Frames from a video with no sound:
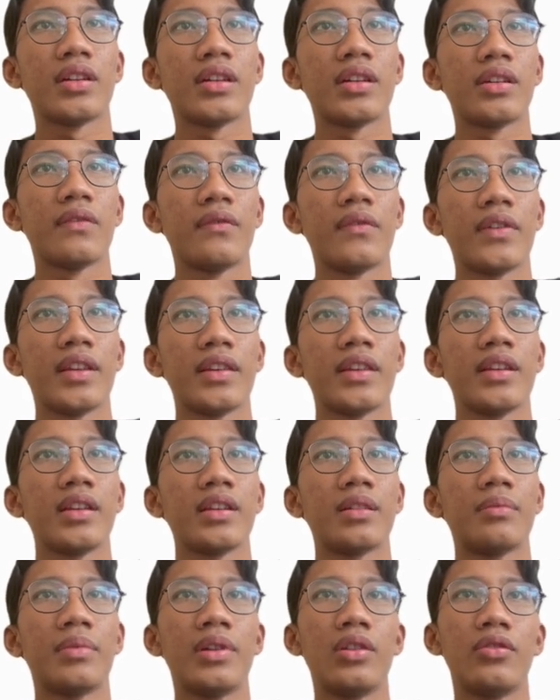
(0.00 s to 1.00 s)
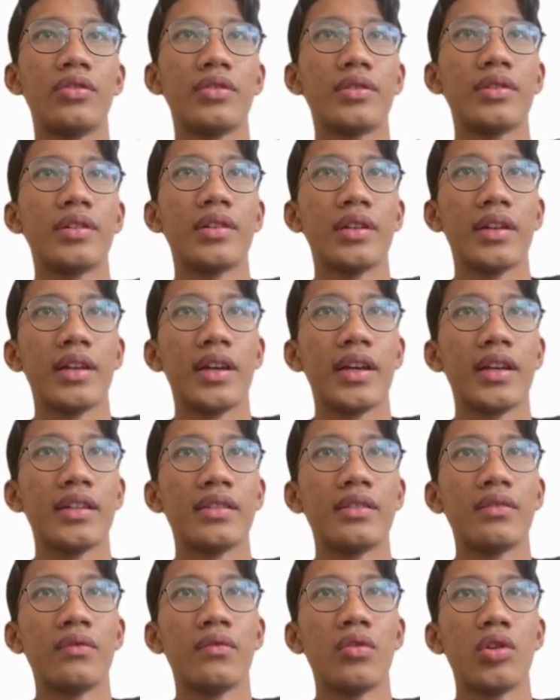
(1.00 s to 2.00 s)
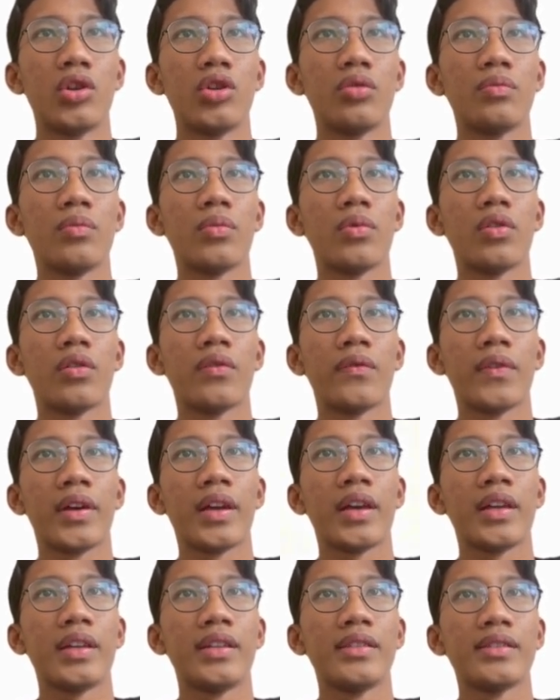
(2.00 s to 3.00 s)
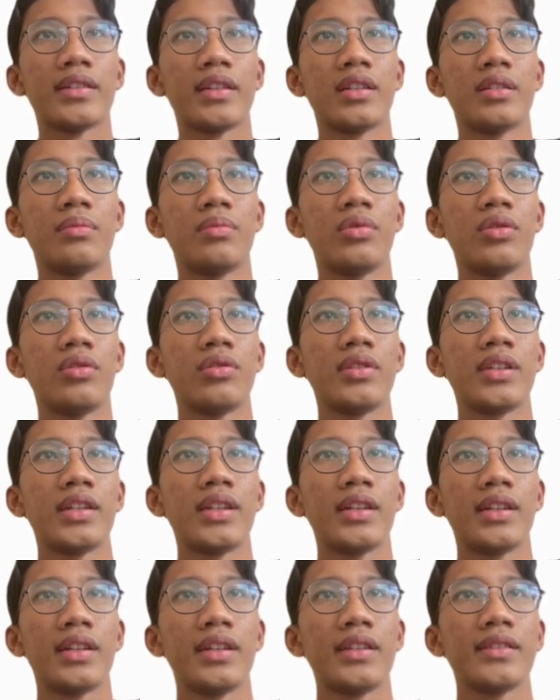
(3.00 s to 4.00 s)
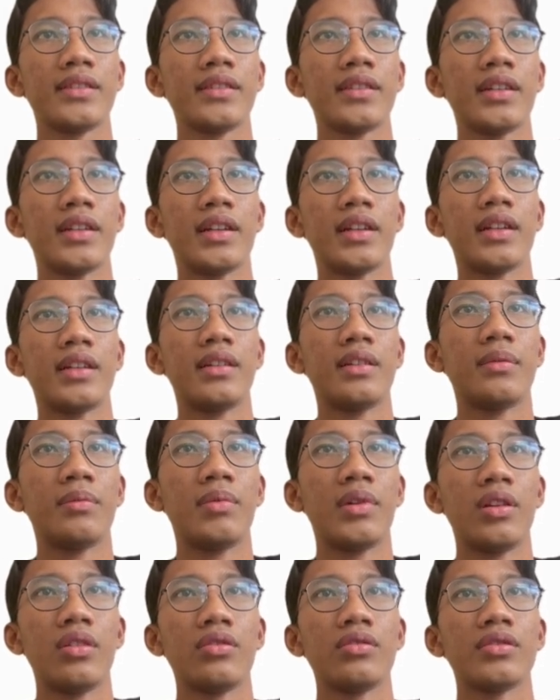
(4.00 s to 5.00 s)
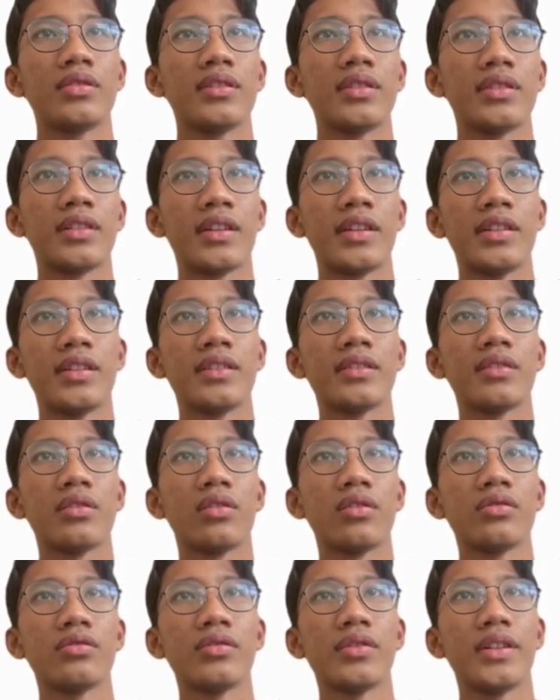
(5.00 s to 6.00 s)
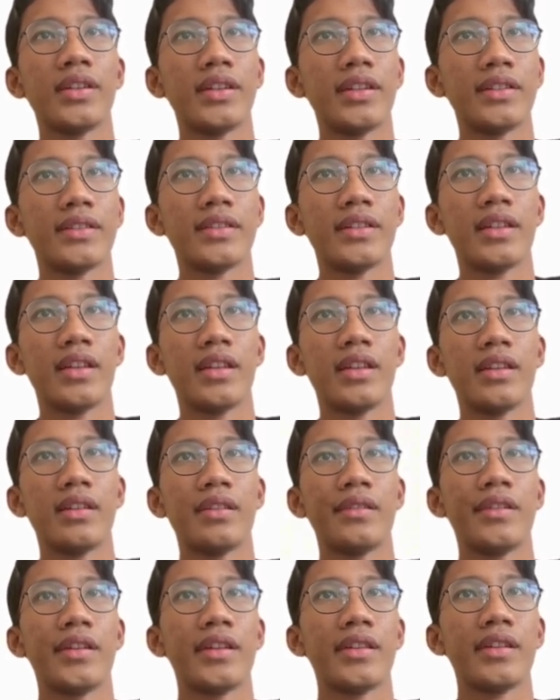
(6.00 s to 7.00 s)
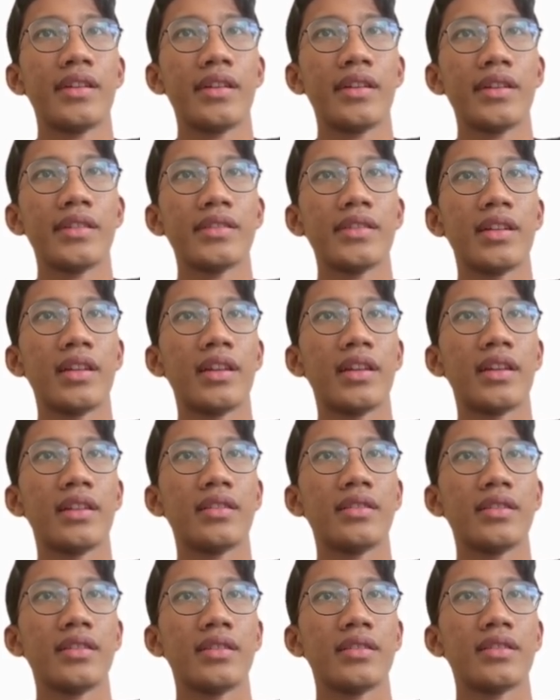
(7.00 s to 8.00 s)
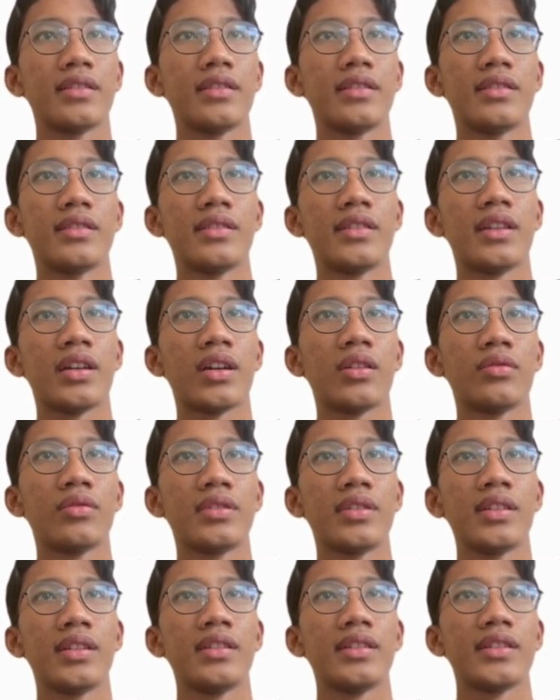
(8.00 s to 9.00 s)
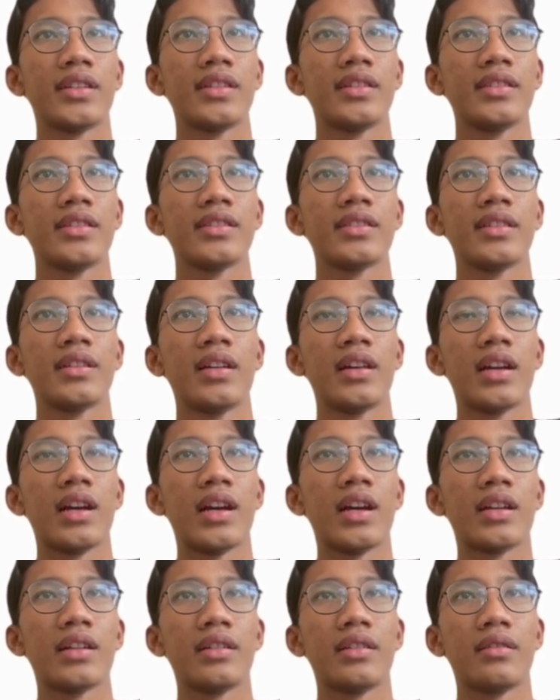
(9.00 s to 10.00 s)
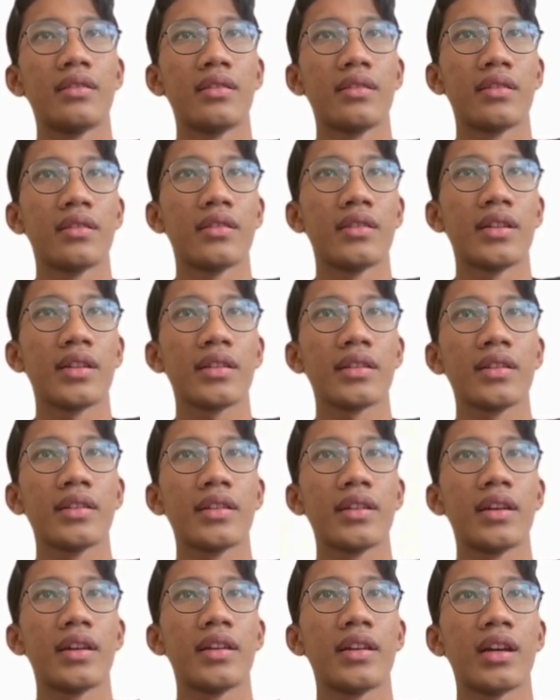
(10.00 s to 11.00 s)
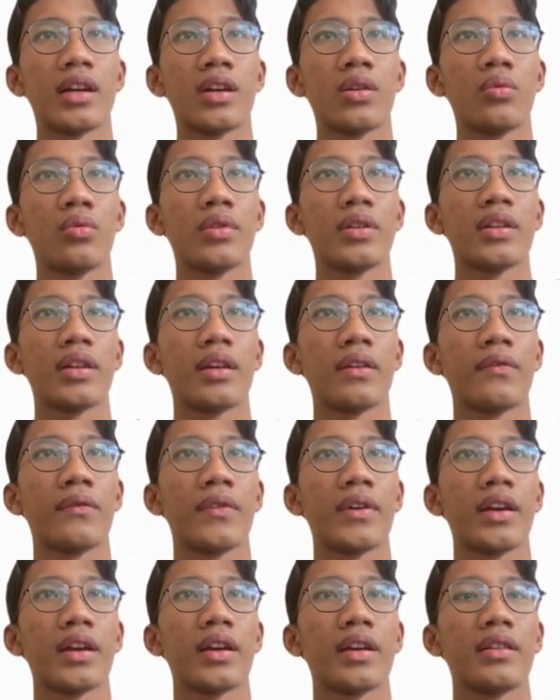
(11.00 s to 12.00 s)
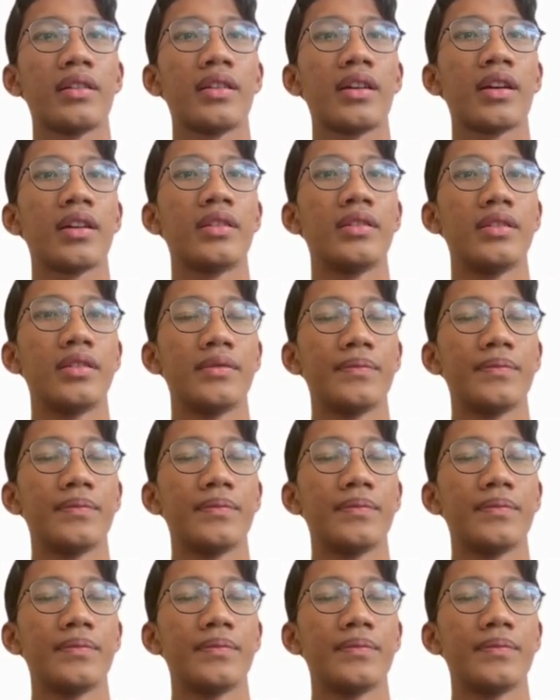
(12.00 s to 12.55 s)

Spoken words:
inflating a balloon. As the volume of air inside the balloon increases, the balloon's radius also increases. Related rates let us see how thing changes are interconnected and how one affects the other.